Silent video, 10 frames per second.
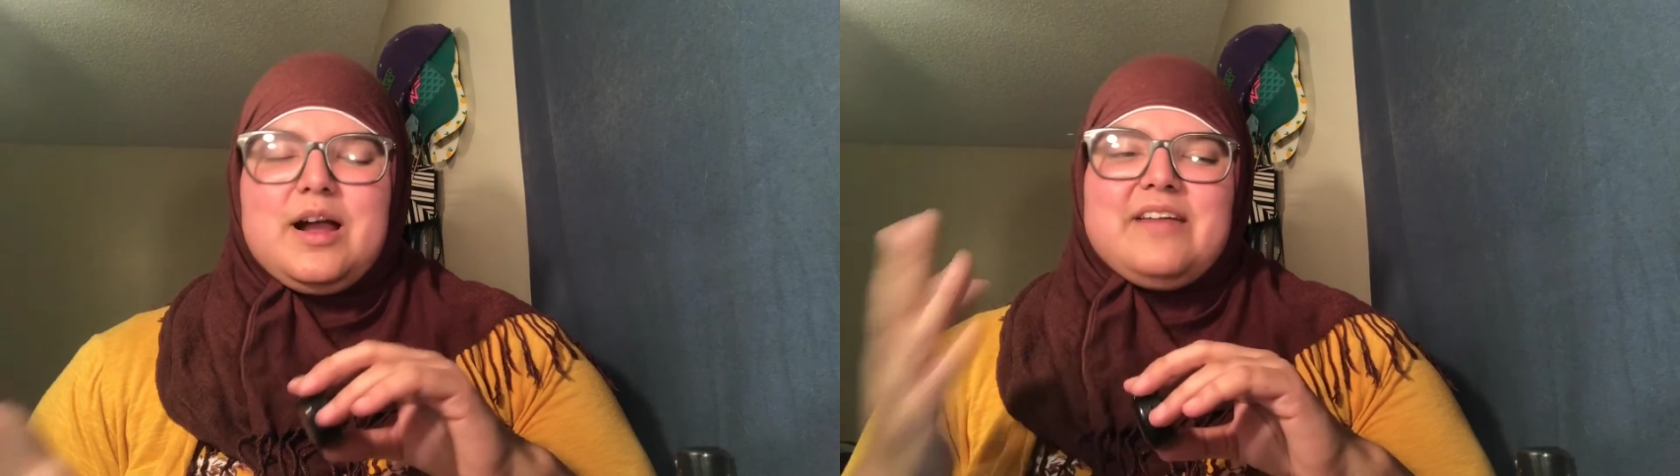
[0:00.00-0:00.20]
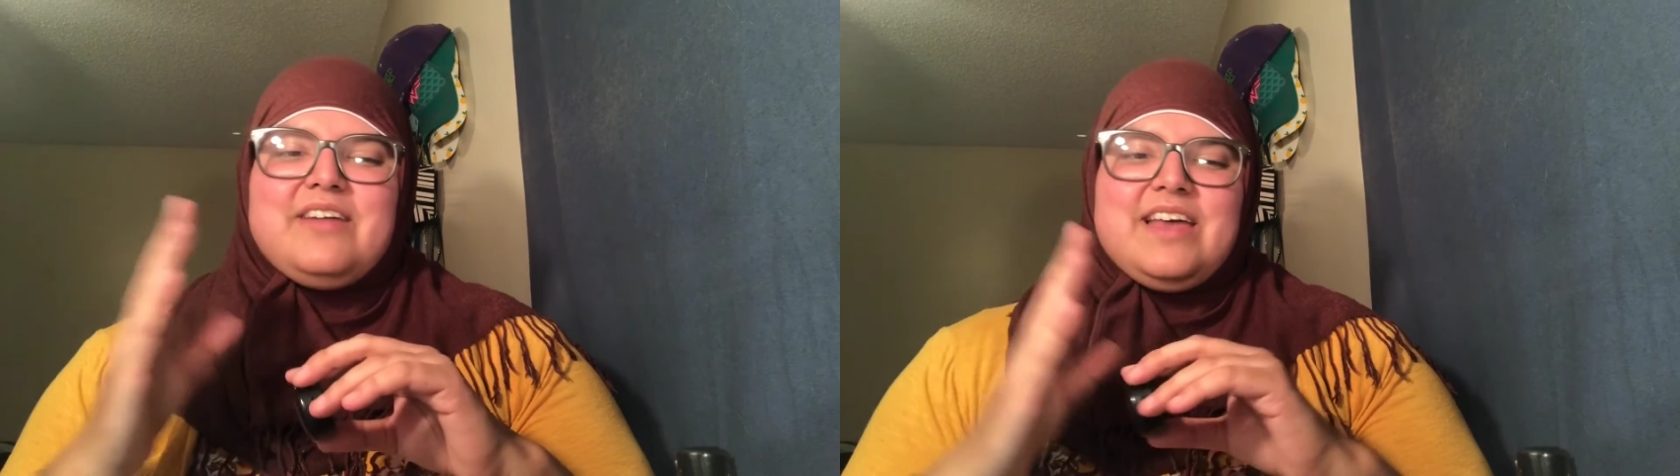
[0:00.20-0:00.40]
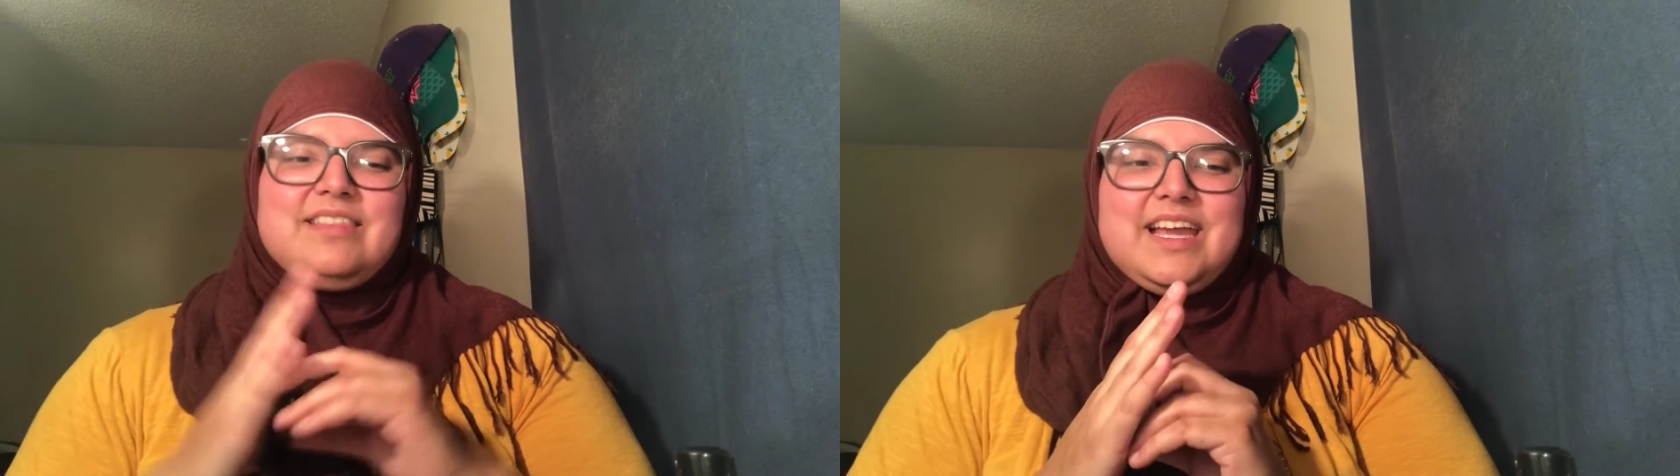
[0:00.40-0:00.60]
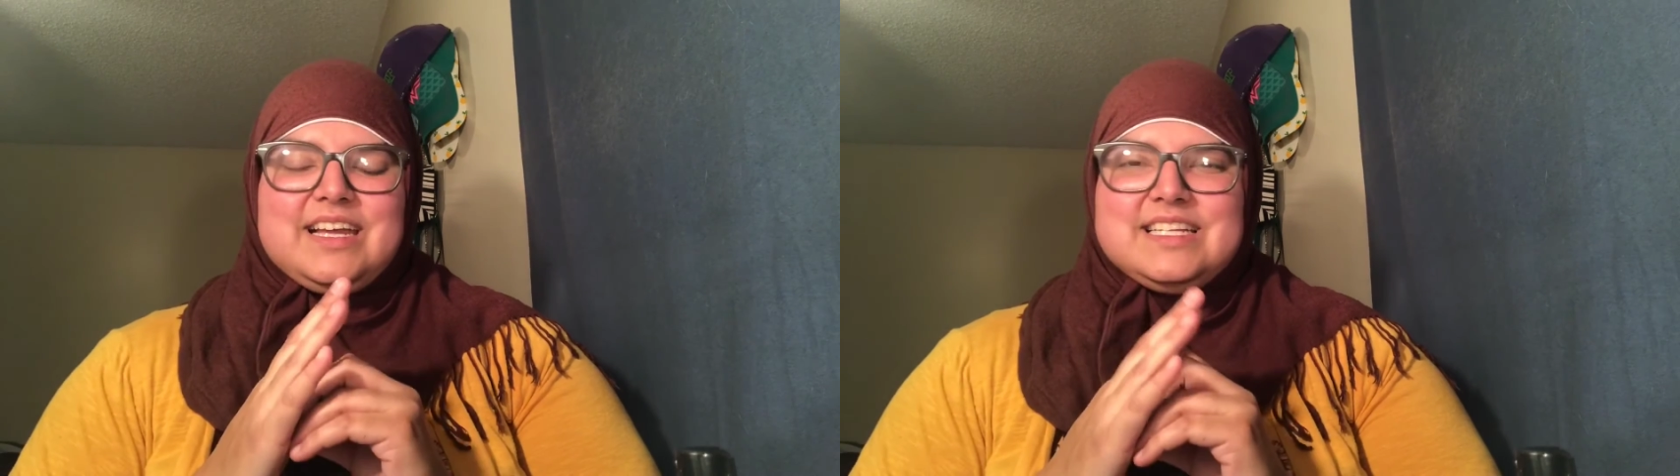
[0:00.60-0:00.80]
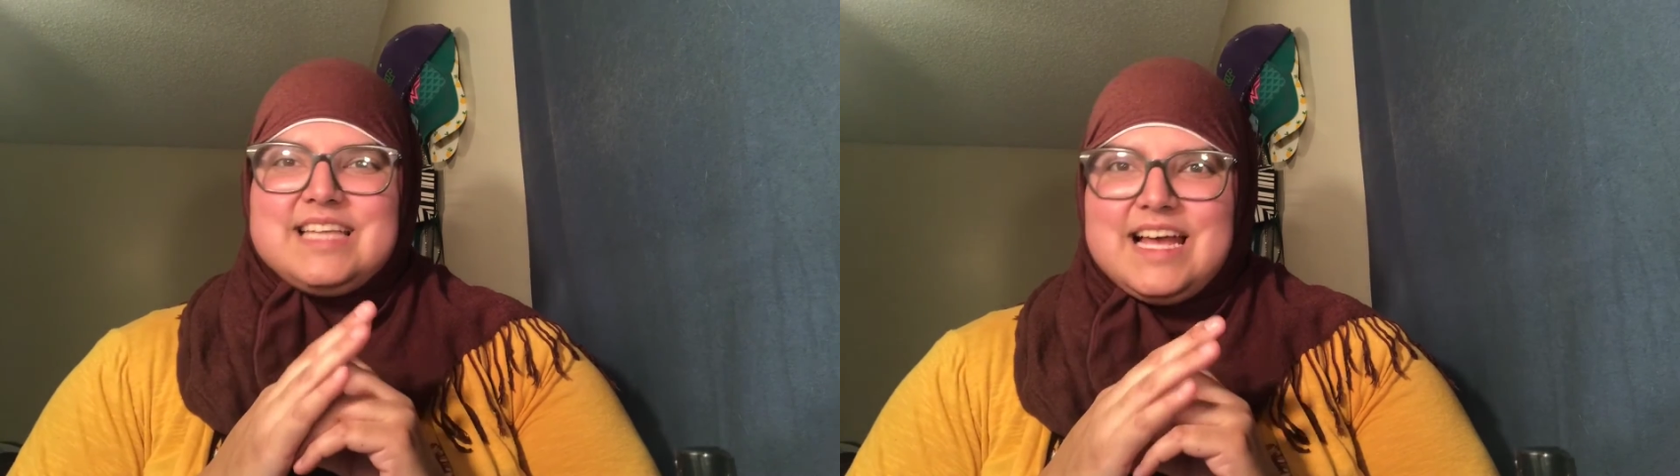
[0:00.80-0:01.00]
I've had like
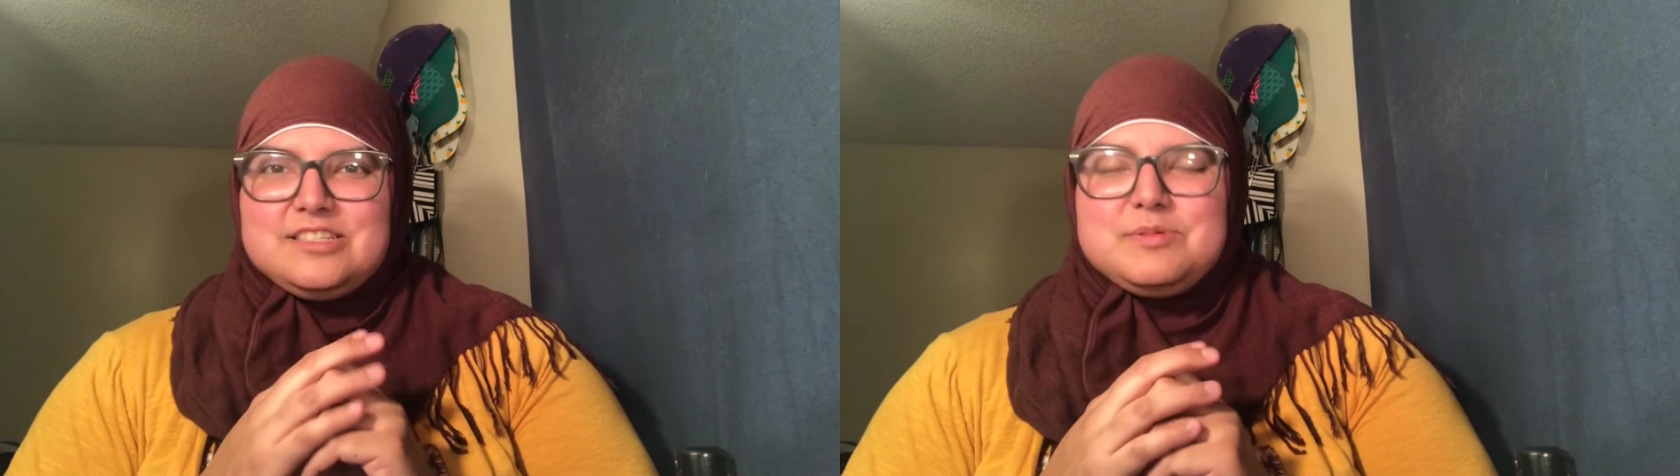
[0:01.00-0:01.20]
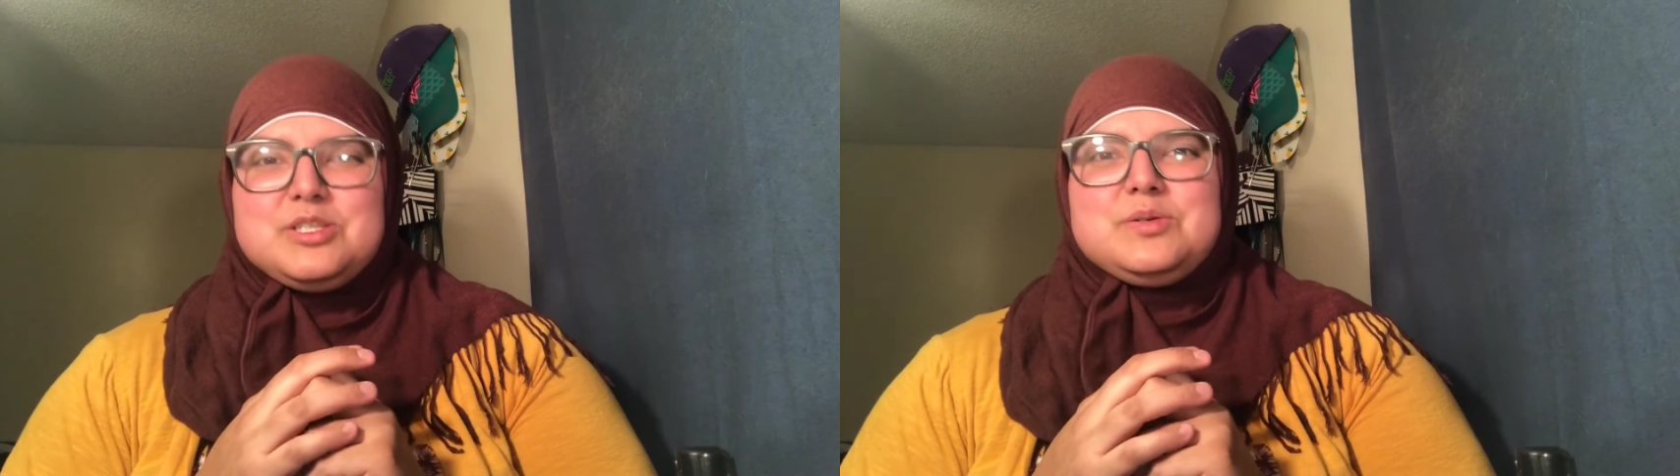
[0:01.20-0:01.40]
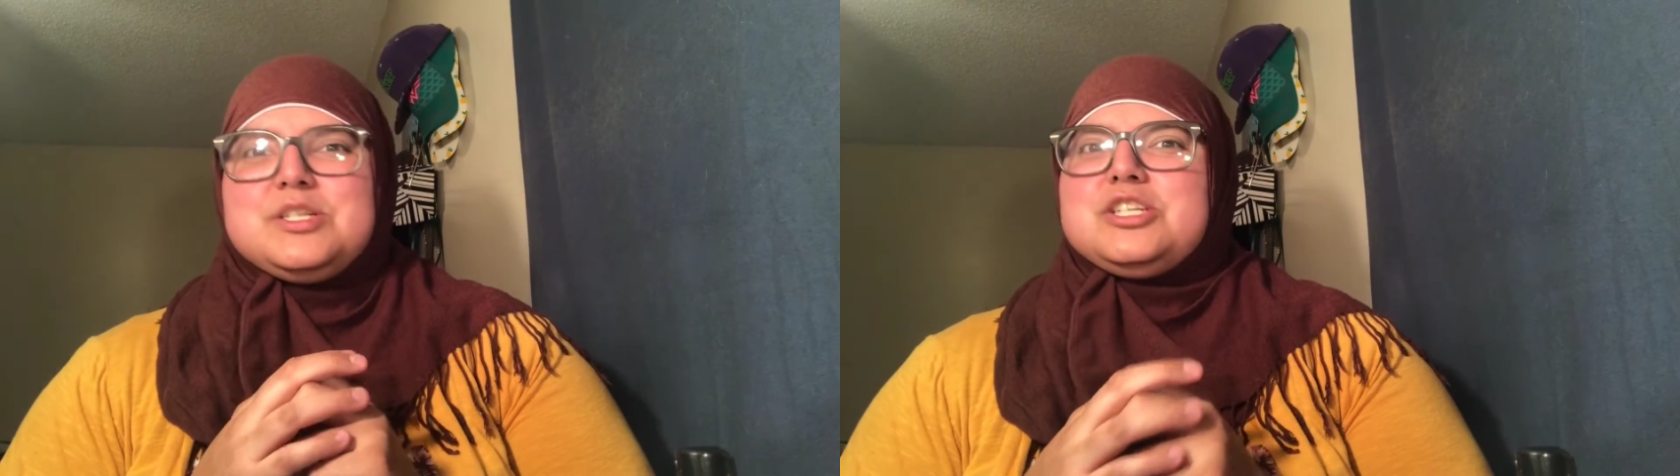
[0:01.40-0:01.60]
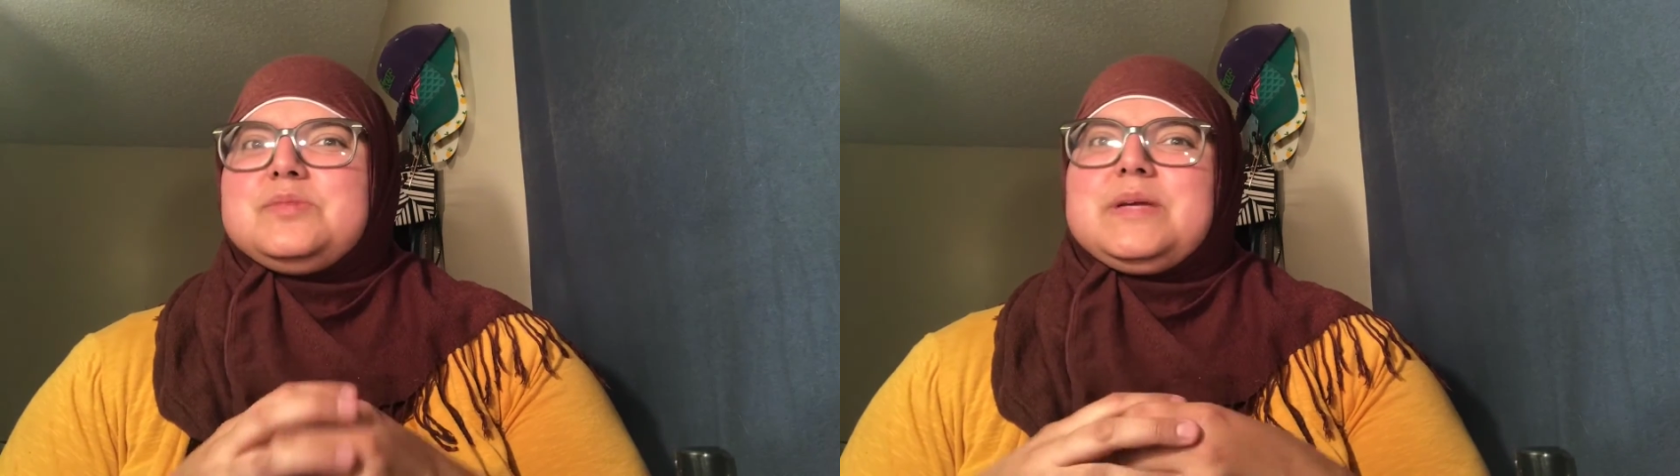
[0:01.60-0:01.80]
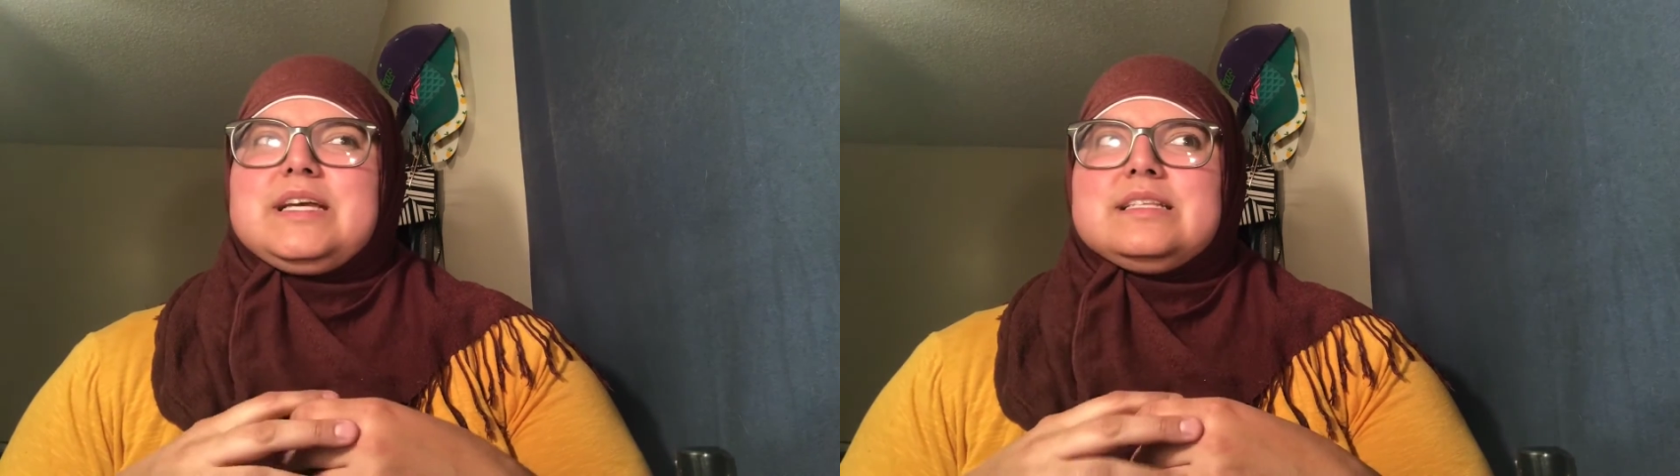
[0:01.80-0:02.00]
an attachment to it
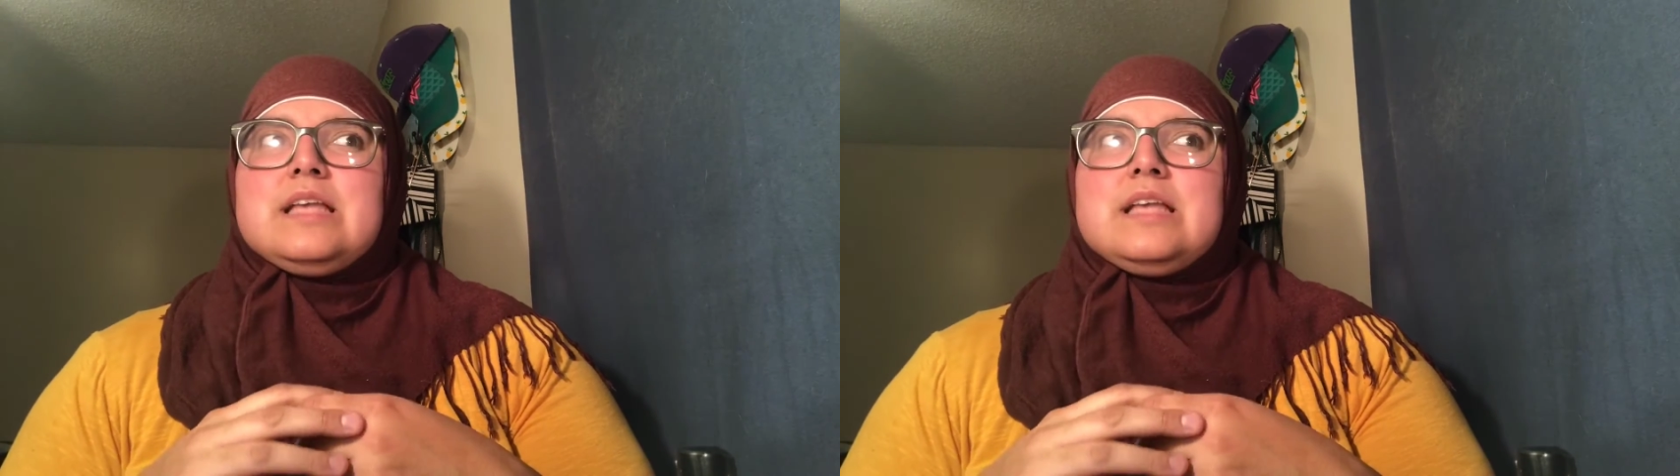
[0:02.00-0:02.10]
just because